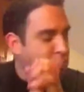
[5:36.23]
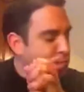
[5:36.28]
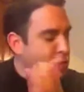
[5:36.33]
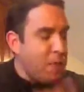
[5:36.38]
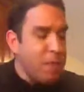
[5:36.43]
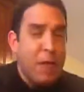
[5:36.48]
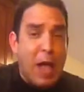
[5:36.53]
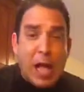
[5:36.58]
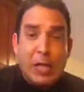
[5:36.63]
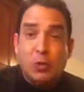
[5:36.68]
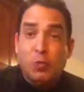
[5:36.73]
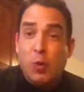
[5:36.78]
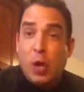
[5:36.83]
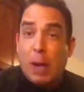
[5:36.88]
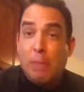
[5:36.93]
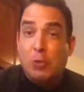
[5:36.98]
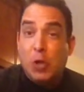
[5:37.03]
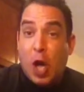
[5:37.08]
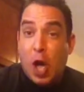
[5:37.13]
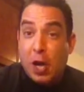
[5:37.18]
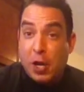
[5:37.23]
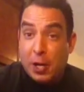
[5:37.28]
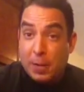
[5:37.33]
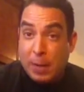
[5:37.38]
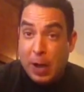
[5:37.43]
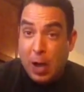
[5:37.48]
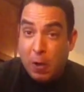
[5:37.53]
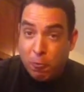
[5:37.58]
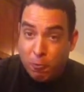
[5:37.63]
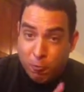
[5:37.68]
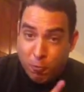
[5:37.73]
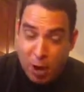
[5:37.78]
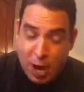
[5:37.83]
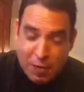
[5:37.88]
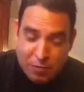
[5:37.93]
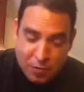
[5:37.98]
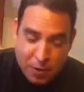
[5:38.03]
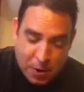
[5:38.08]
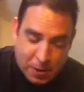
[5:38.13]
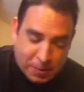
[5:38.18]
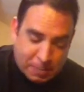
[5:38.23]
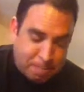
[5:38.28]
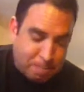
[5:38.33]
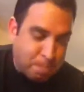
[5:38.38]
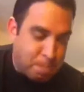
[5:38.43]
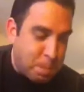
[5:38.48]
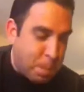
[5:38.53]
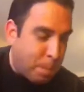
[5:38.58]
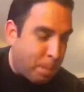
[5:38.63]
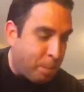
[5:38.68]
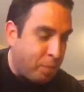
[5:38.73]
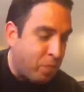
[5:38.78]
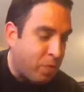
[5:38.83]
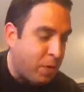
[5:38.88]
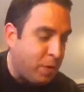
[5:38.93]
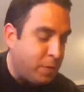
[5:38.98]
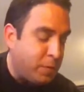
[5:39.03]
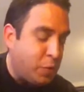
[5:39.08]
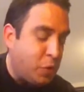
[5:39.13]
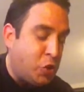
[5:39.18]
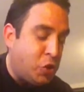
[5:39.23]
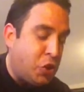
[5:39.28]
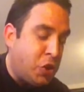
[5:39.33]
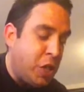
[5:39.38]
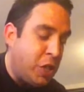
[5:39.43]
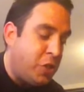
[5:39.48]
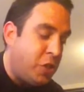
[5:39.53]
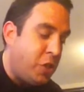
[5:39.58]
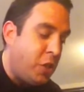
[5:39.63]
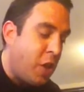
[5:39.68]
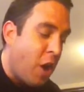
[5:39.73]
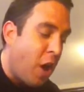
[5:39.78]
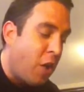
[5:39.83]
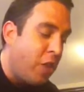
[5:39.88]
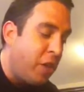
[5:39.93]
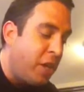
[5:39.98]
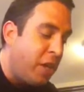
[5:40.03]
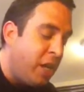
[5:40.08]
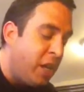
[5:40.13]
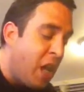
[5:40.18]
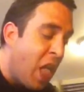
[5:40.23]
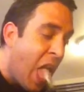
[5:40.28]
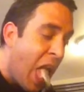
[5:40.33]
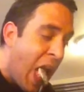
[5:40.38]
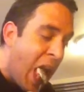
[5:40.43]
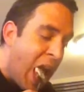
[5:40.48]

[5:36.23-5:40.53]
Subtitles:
that's what I'm talking about right there. It's garlicky.